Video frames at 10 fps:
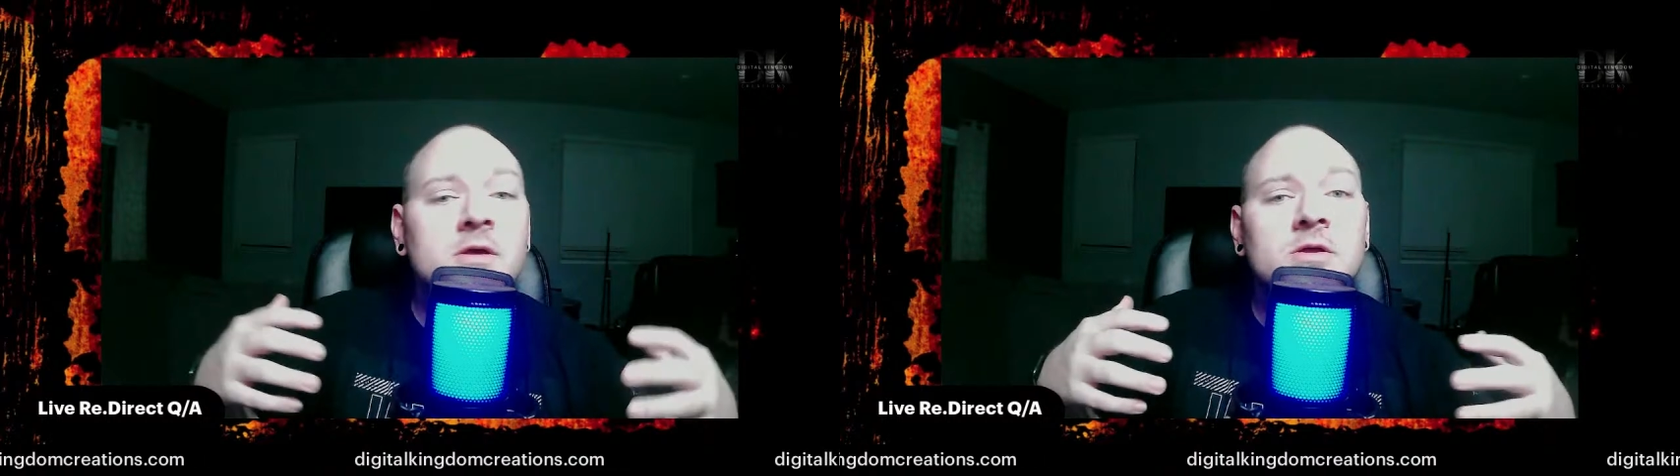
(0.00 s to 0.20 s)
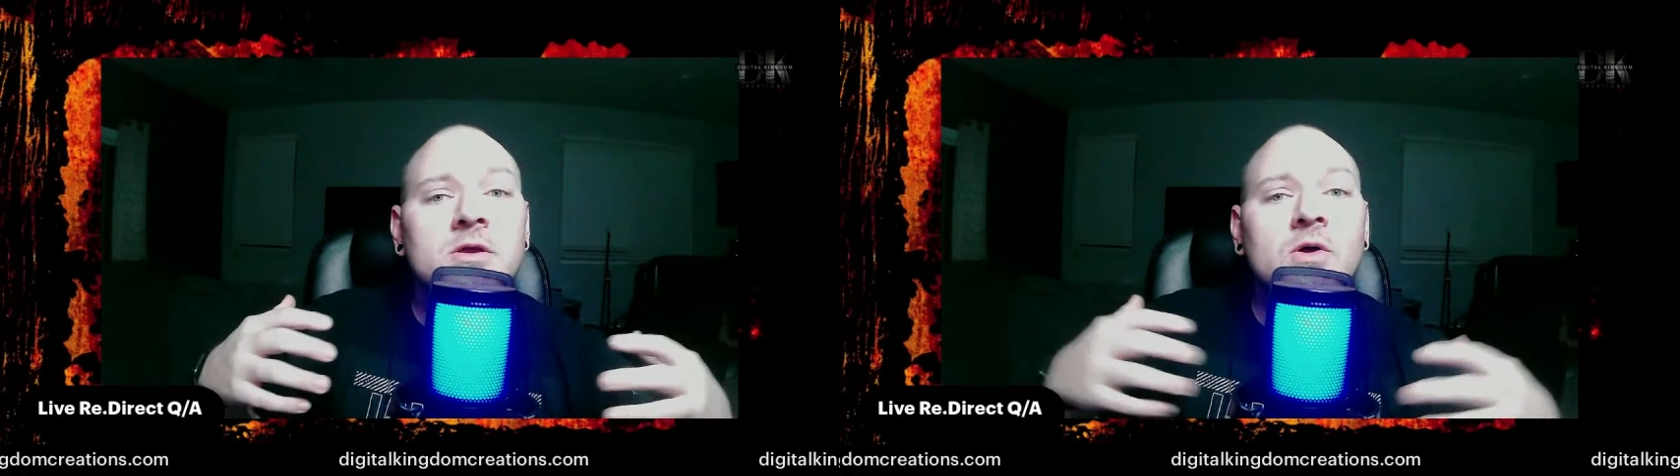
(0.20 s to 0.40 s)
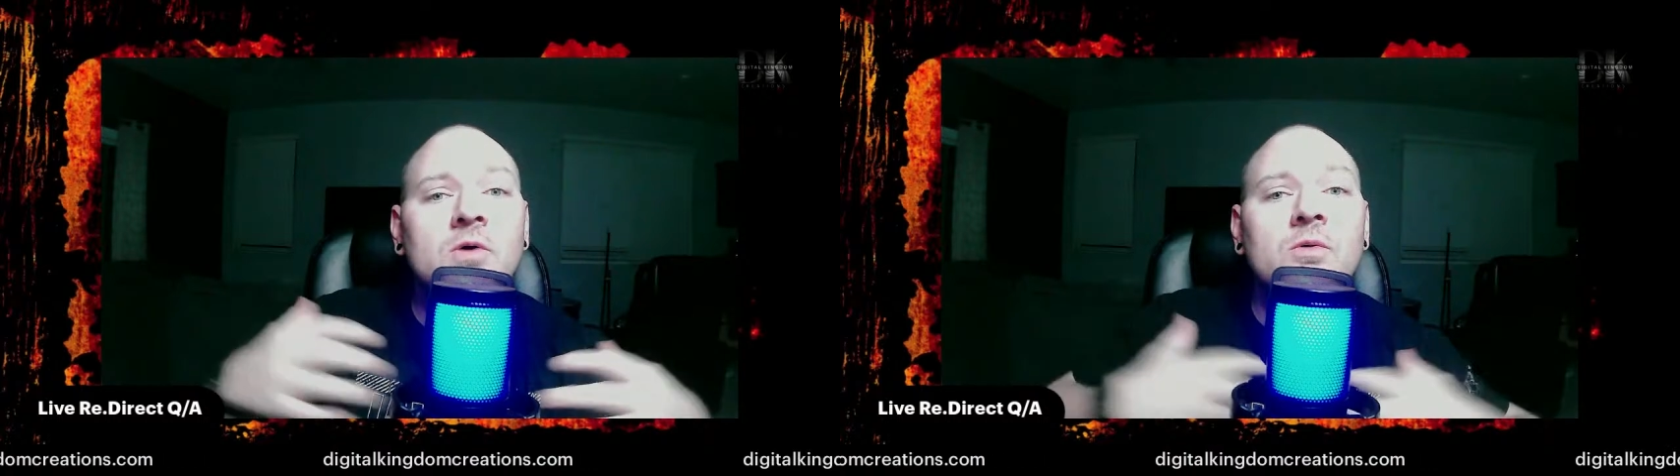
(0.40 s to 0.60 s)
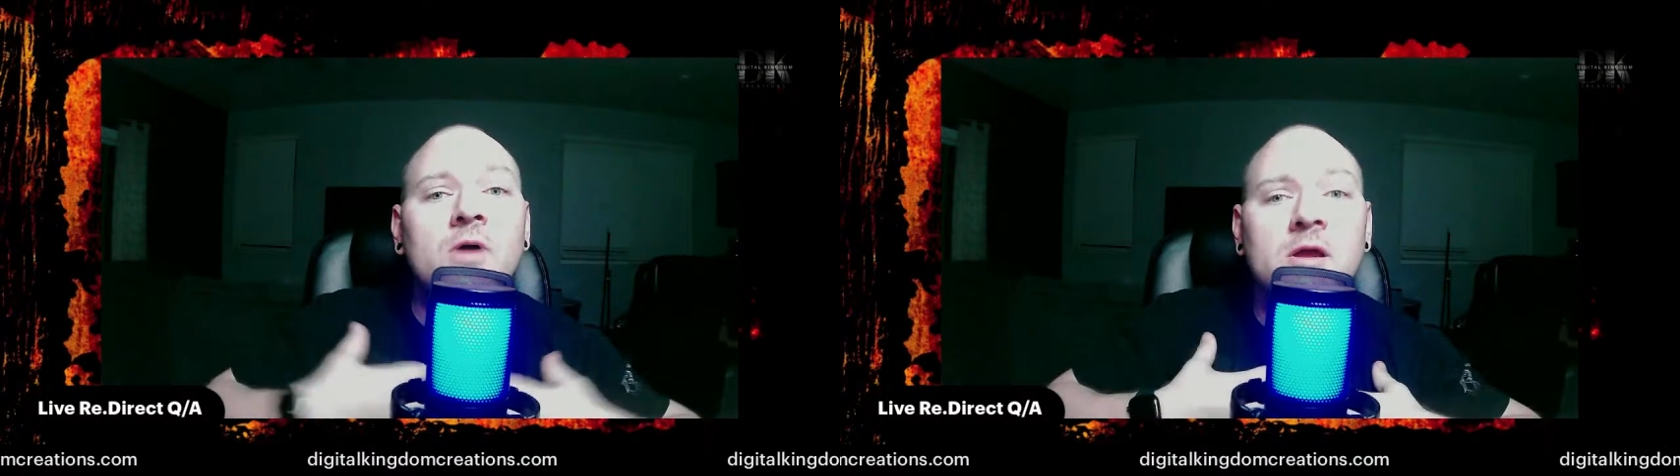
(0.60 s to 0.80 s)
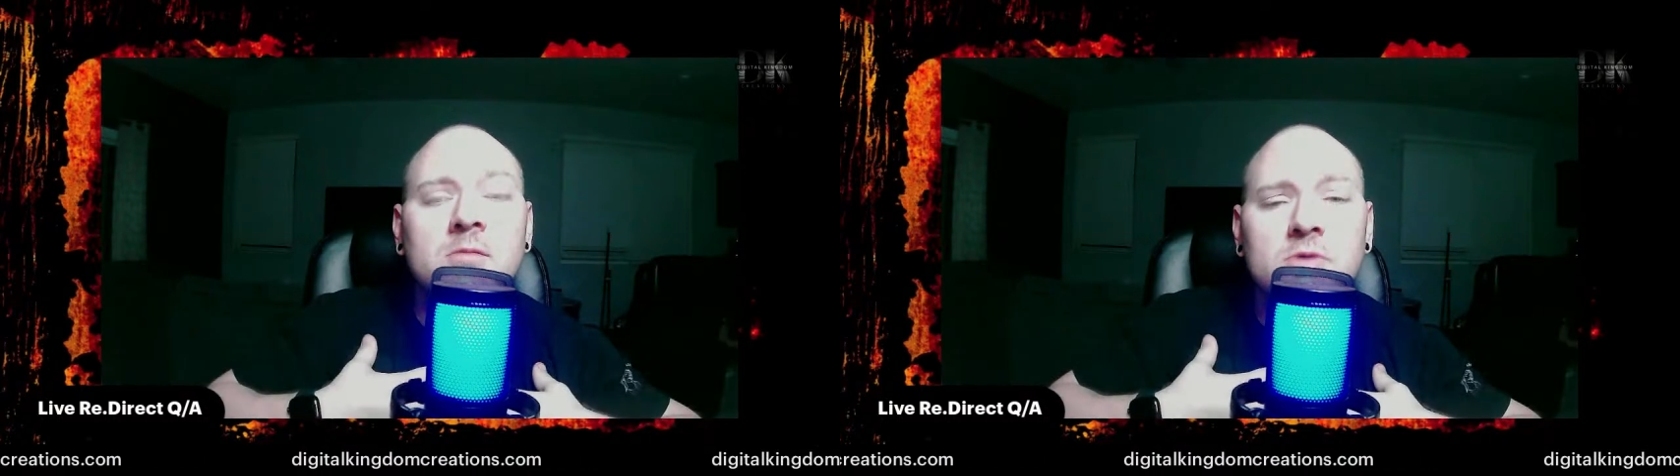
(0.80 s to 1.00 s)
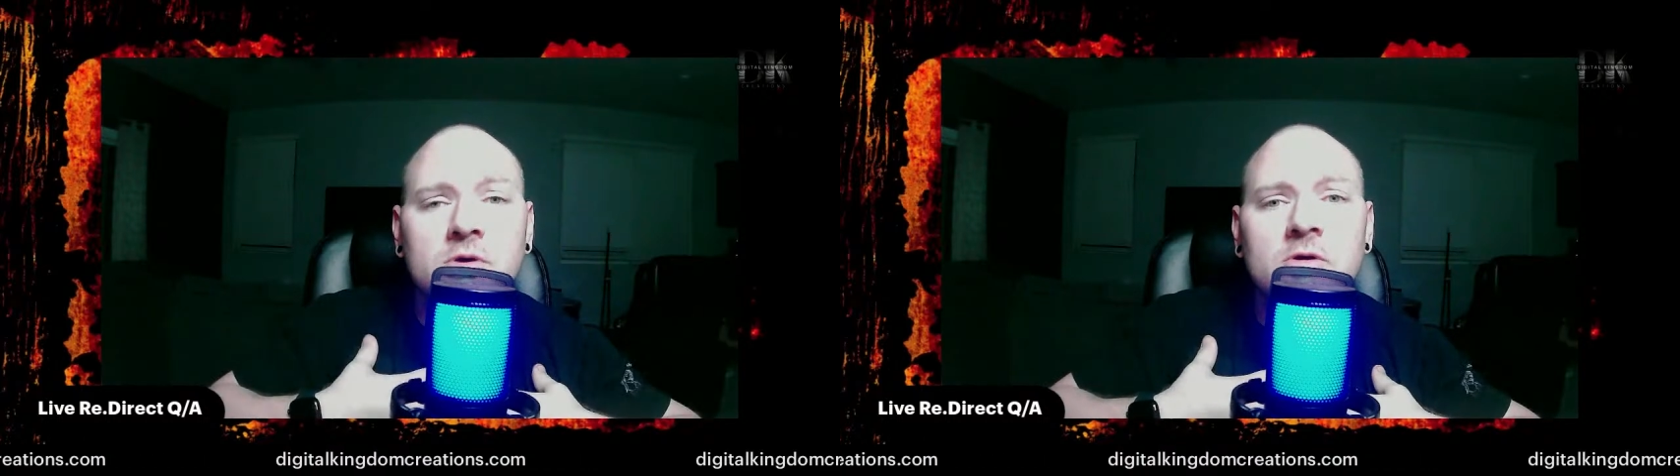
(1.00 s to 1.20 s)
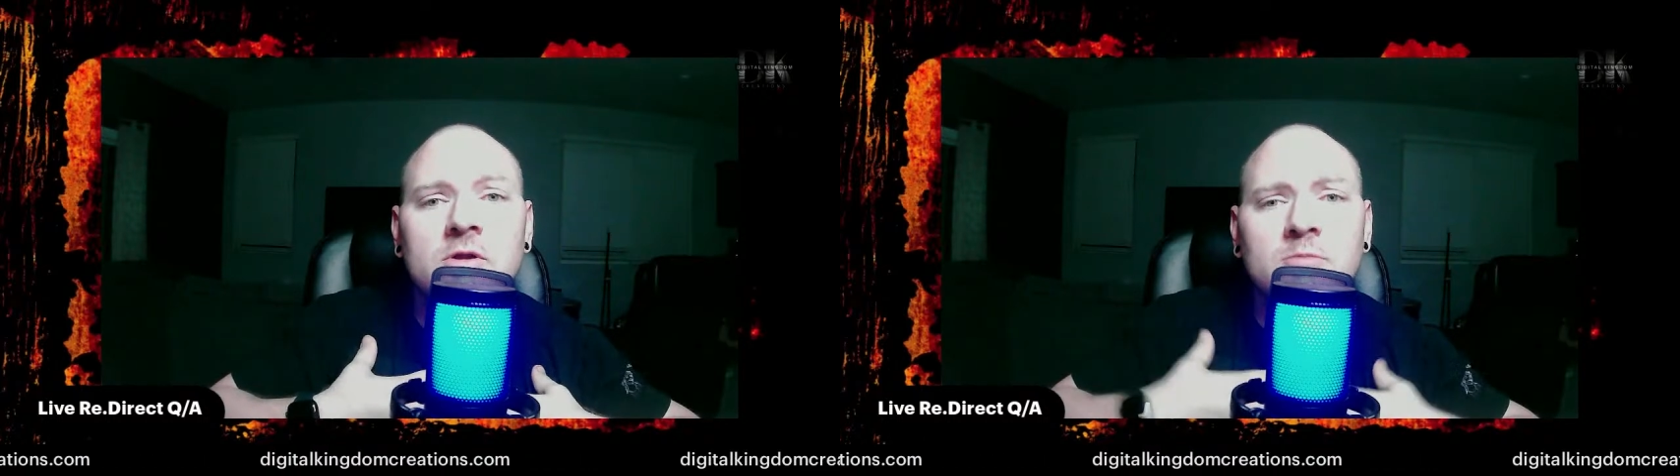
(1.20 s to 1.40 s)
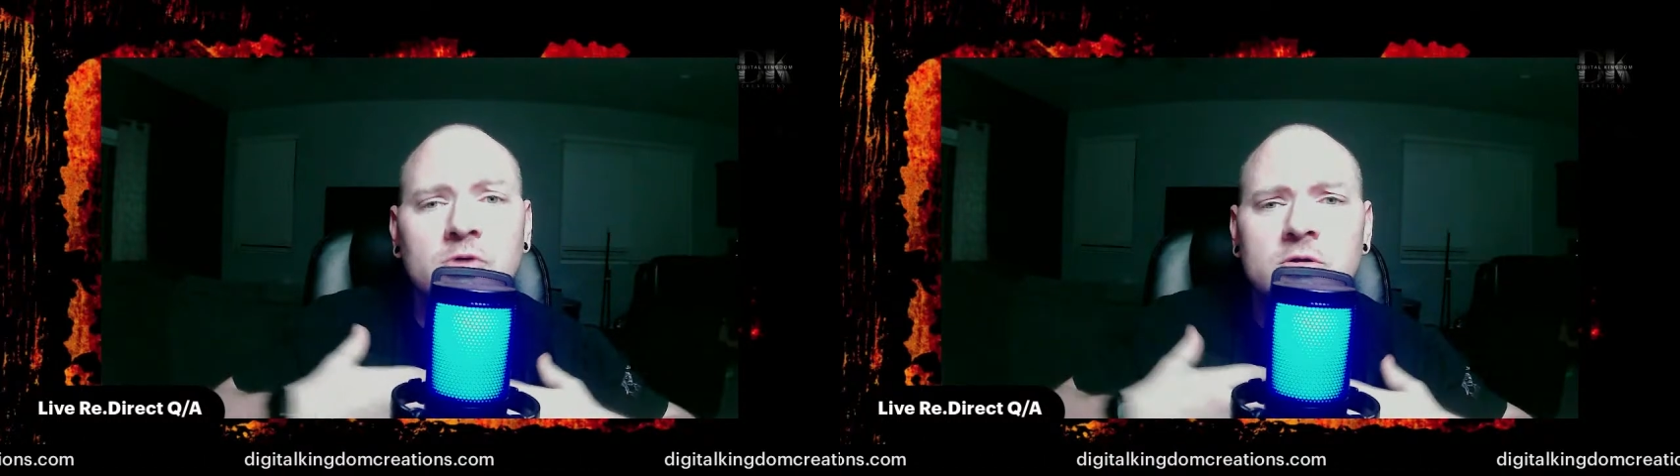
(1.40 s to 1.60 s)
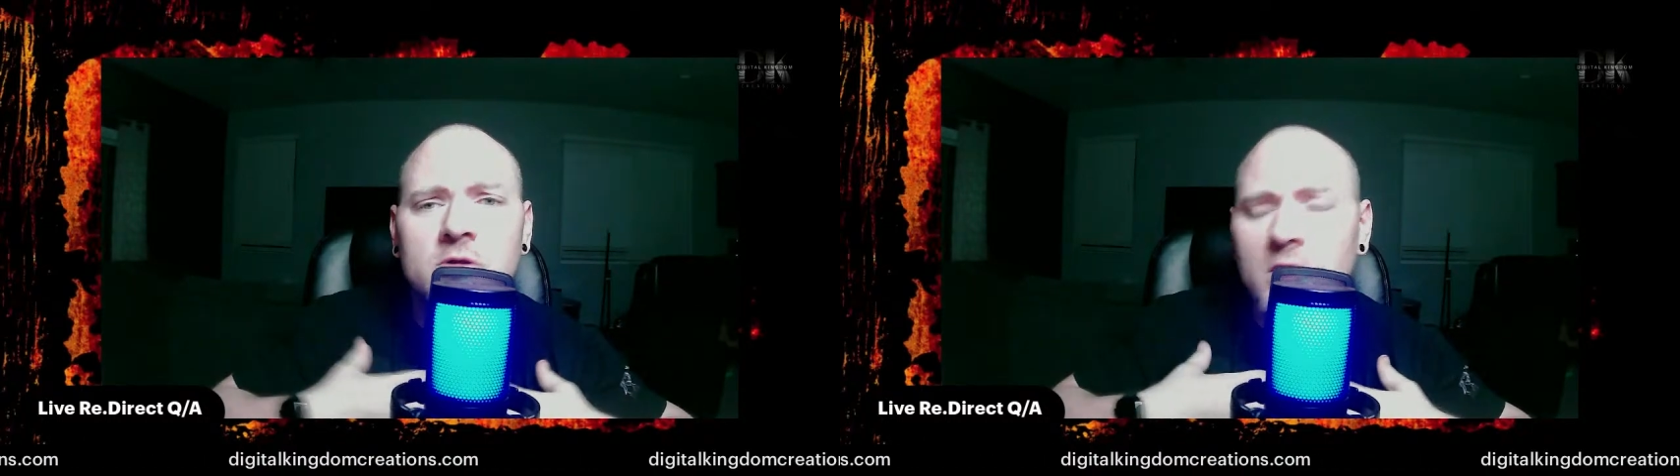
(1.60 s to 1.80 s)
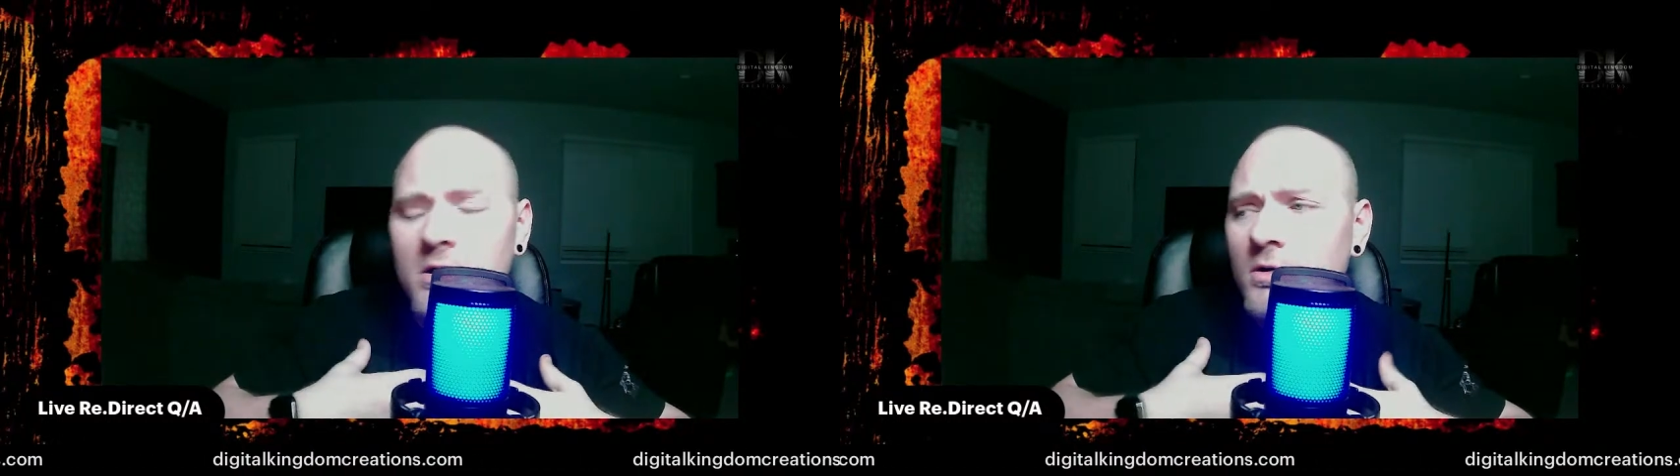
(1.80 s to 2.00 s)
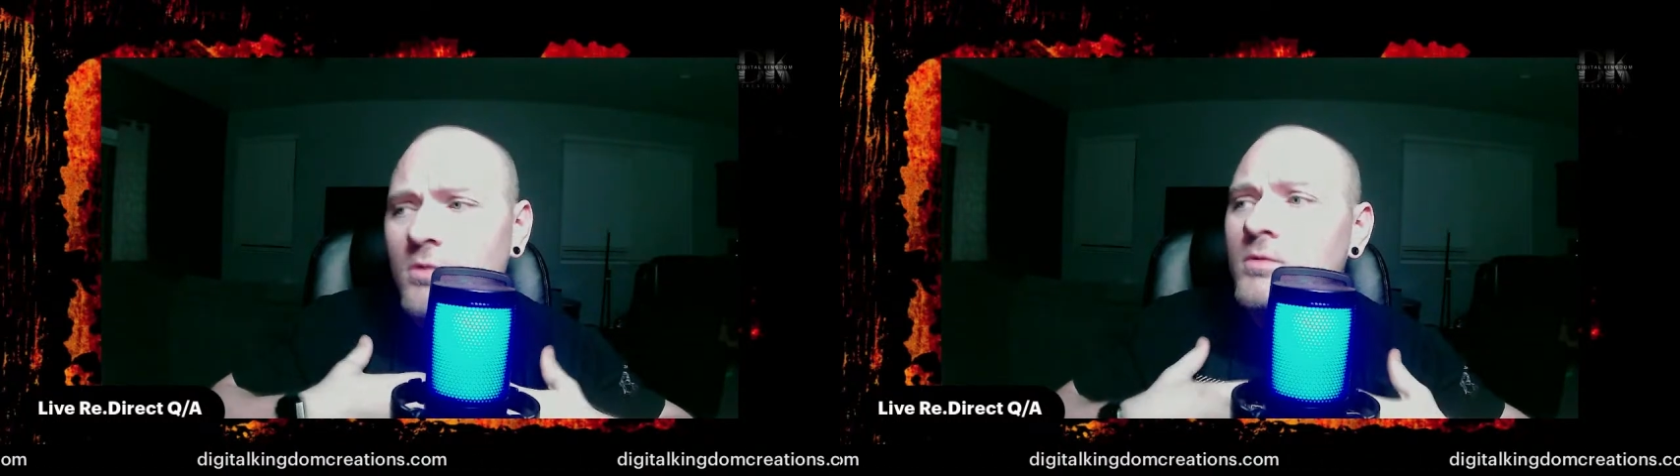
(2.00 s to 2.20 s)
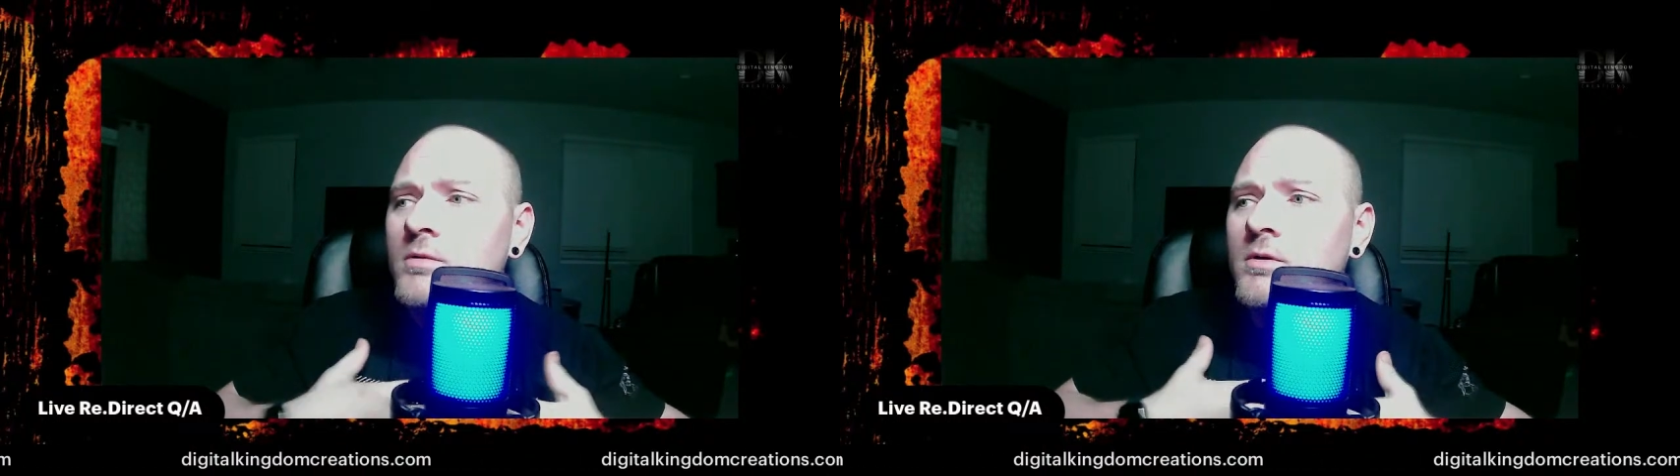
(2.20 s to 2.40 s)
good. I'm good to go.